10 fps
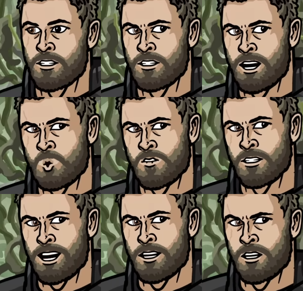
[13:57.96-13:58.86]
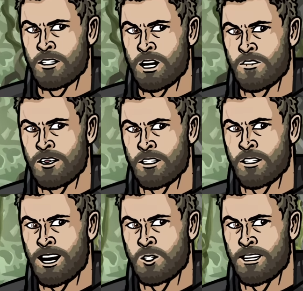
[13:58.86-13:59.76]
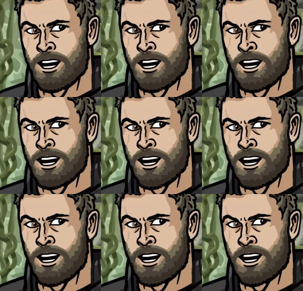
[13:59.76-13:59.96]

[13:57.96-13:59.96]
But aren't you forgetting that none of that actually